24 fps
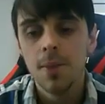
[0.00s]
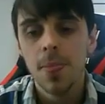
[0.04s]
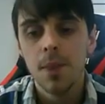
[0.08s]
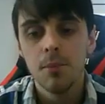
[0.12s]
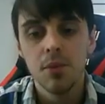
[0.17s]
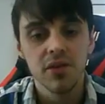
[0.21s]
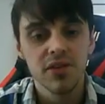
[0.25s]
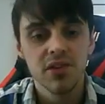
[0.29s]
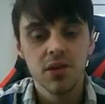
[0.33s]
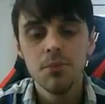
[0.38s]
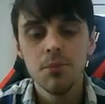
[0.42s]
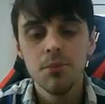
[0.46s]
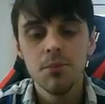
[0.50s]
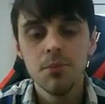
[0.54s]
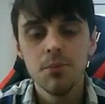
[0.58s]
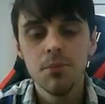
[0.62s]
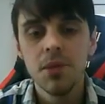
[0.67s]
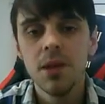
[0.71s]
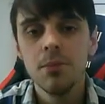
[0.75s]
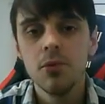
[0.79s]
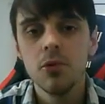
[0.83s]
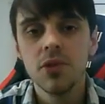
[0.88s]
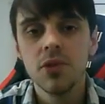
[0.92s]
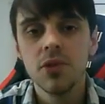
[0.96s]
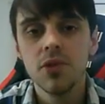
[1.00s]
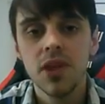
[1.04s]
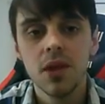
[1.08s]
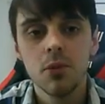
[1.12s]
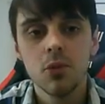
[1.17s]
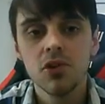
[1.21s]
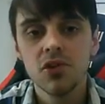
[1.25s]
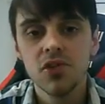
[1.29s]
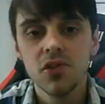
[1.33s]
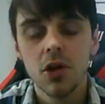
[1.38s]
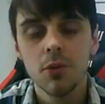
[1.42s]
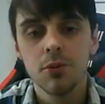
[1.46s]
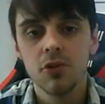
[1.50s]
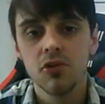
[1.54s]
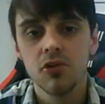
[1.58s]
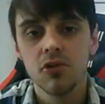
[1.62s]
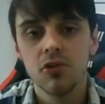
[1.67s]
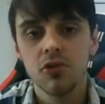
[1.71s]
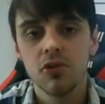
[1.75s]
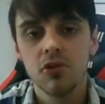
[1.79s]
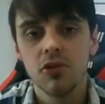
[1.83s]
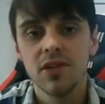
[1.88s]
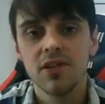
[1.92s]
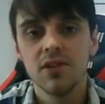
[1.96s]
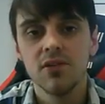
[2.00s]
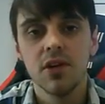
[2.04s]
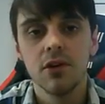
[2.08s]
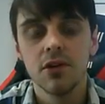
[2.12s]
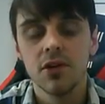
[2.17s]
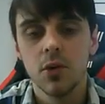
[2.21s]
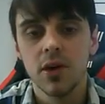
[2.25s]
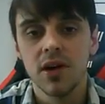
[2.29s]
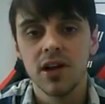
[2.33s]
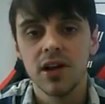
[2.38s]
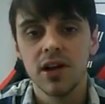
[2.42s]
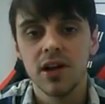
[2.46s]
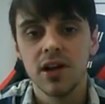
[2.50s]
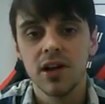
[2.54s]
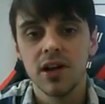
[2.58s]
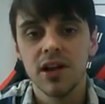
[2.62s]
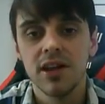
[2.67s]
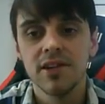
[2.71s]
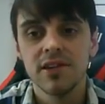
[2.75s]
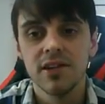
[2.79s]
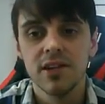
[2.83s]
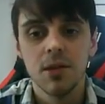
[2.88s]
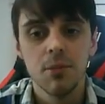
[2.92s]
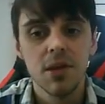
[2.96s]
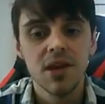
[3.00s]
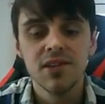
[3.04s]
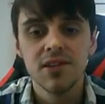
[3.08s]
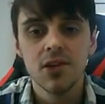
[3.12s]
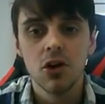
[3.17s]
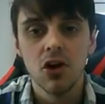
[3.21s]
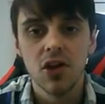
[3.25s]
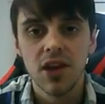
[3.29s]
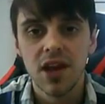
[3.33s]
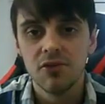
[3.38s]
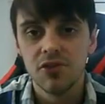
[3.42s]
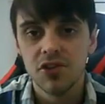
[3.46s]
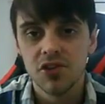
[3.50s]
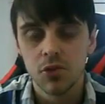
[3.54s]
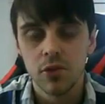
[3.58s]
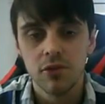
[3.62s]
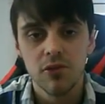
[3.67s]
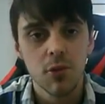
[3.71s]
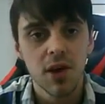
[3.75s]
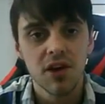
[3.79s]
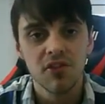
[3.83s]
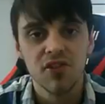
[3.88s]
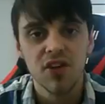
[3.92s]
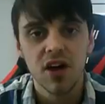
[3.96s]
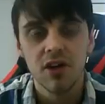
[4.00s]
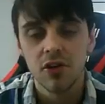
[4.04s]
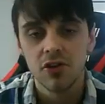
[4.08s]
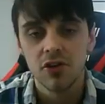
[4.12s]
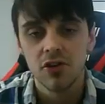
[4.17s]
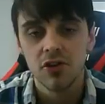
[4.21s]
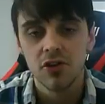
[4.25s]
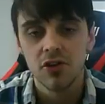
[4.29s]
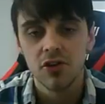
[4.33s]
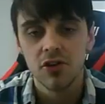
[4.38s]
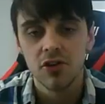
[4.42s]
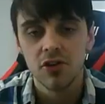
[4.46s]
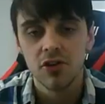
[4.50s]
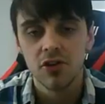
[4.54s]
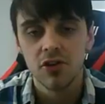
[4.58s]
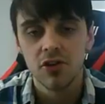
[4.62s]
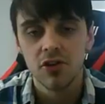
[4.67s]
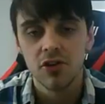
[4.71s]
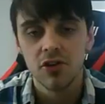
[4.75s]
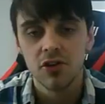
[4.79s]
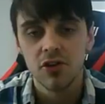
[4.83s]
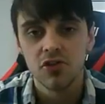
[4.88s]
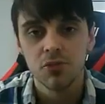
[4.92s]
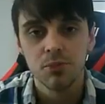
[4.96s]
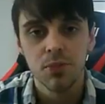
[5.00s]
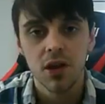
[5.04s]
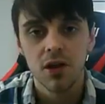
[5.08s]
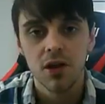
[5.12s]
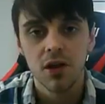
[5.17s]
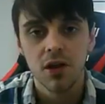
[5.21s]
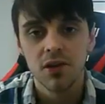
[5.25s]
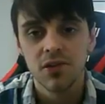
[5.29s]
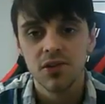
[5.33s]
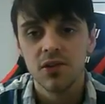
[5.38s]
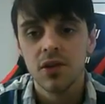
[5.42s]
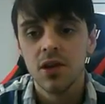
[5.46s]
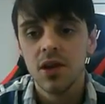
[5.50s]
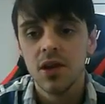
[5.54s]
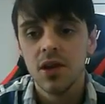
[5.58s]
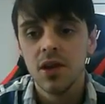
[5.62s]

But some people, they want to start progressing very quickly, so they may start on average with about 500 plus,